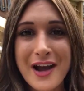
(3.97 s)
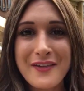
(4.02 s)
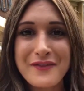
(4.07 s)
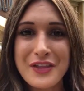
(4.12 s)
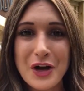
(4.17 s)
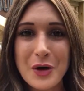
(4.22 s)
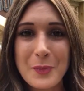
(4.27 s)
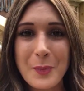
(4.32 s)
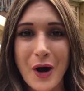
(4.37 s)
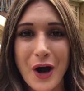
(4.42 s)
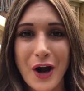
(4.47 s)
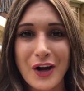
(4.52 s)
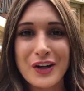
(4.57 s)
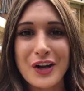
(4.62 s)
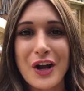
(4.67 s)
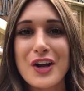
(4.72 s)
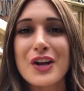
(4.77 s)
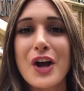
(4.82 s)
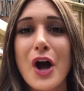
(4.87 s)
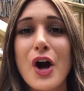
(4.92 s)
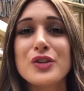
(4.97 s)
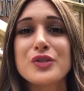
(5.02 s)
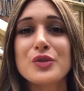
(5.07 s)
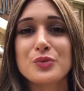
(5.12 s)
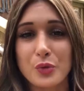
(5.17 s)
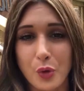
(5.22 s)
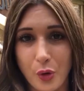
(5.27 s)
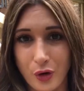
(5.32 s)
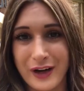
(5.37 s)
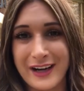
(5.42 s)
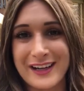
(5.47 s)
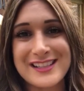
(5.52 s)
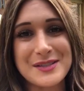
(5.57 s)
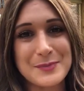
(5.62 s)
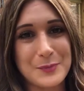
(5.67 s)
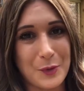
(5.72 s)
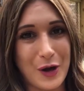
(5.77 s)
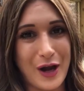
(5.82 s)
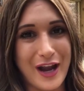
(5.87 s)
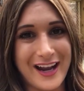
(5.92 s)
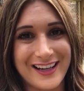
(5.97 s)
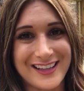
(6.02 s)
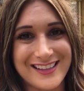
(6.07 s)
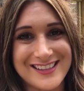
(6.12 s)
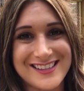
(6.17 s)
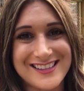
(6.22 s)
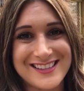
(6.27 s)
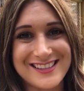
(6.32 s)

of their park called Roaring Springs.